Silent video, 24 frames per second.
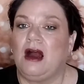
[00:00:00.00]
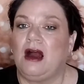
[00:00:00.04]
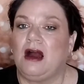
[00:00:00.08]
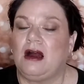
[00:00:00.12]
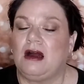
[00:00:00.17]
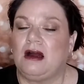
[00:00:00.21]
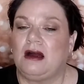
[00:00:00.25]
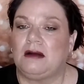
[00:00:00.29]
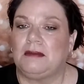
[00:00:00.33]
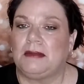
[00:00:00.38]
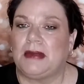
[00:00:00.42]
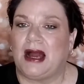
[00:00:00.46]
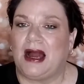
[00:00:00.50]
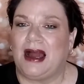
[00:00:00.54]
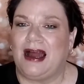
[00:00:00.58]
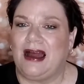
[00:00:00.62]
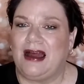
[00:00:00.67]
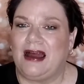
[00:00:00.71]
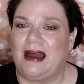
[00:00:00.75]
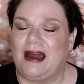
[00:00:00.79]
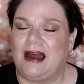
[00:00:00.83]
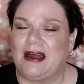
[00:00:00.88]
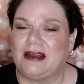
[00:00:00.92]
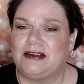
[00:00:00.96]
Um,
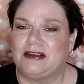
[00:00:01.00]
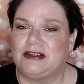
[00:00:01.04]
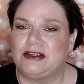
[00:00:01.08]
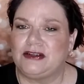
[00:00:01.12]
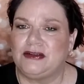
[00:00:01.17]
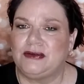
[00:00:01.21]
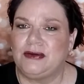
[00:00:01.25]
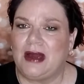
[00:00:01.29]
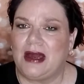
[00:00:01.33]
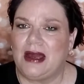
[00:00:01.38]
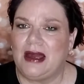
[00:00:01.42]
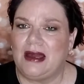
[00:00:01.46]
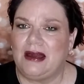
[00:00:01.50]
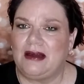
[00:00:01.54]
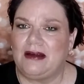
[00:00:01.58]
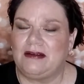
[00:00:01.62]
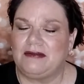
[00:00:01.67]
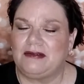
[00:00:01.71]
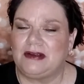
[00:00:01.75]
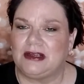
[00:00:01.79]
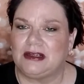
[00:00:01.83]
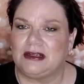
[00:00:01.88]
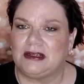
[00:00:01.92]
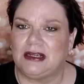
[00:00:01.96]
I, I do
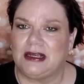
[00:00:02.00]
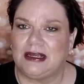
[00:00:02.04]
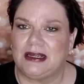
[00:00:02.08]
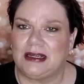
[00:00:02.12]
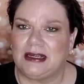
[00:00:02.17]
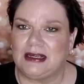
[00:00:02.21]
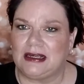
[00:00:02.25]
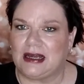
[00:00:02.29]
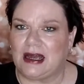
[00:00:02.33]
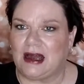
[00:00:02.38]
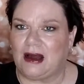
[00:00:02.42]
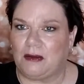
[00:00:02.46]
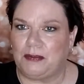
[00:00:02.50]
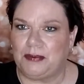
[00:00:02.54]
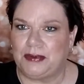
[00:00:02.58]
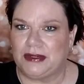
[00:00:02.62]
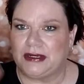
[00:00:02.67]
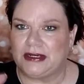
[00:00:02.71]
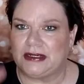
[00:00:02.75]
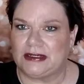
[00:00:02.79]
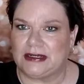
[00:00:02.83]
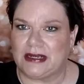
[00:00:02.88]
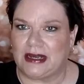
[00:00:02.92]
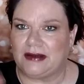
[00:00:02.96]
have a link. I'll
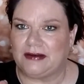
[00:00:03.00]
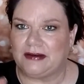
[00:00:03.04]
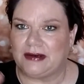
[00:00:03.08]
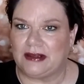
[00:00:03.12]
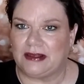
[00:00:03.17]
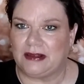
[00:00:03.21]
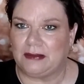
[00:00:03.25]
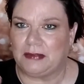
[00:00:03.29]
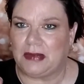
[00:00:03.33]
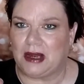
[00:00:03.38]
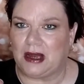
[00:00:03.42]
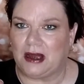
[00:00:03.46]
put it down in the